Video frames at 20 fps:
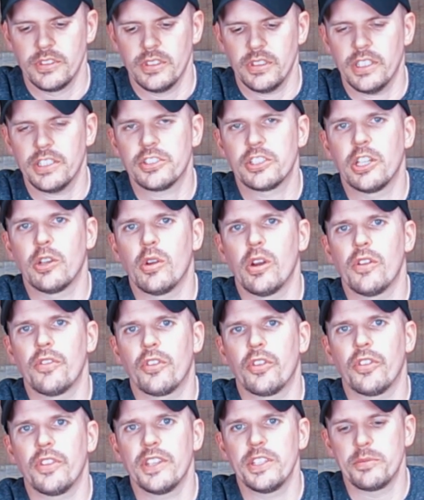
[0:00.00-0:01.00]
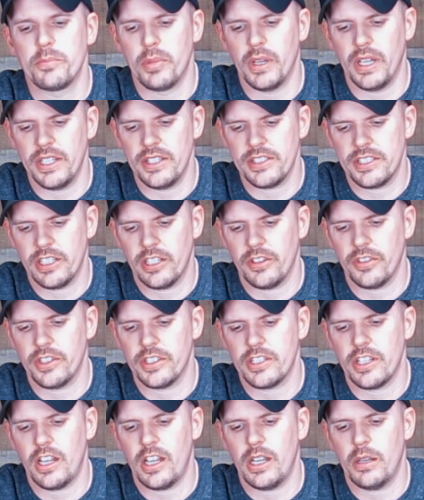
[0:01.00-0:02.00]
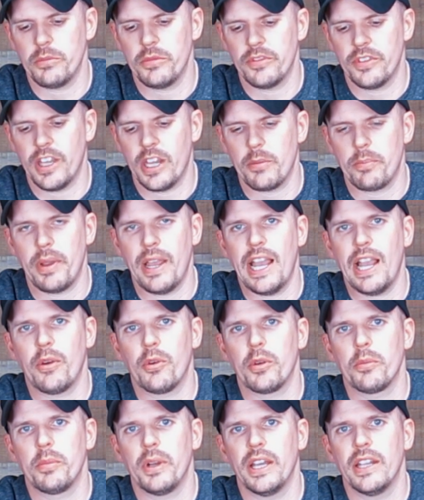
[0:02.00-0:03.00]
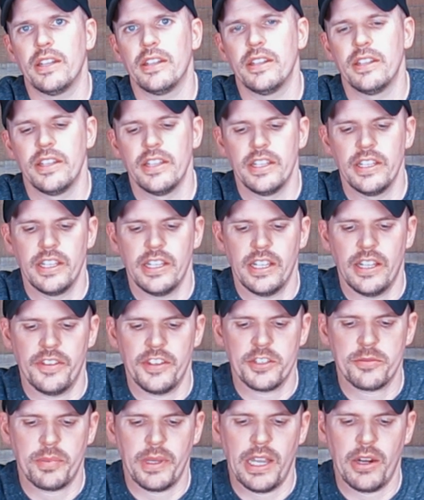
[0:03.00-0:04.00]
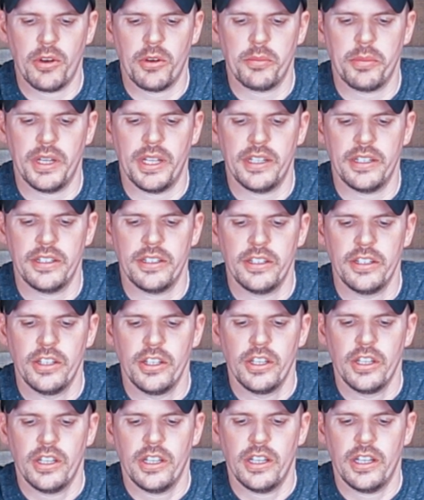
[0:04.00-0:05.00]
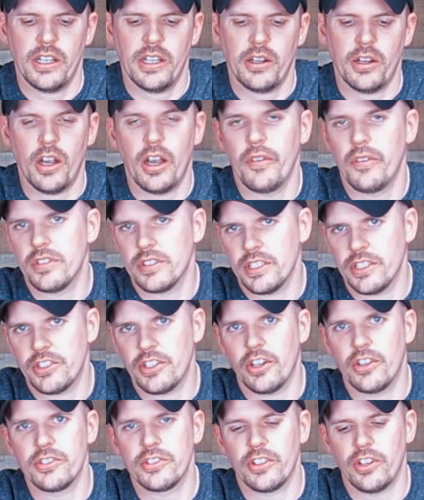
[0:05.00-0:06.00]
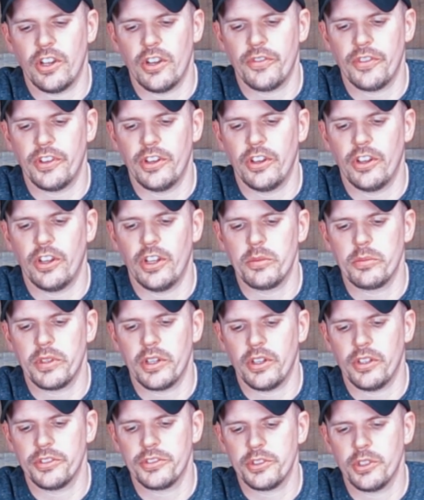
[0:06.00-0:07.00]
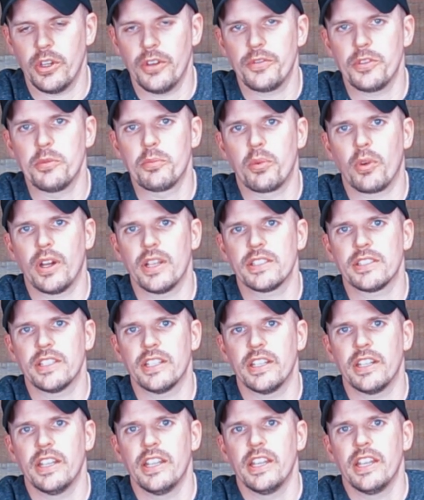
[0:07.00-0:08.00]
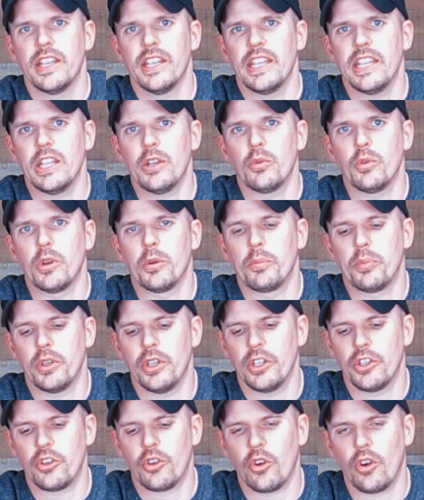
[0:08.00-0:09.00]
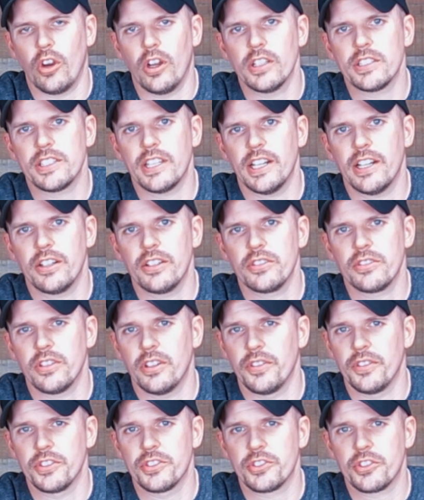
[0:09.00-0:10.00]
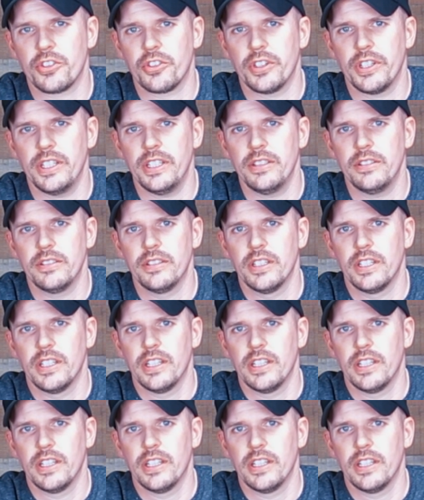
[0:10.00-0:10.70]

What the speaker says: Let's go over these buttons here on the top. You've got a power button, and this power button obviously turns it off and on, but also if you press it, it will put crosshairs on the screen.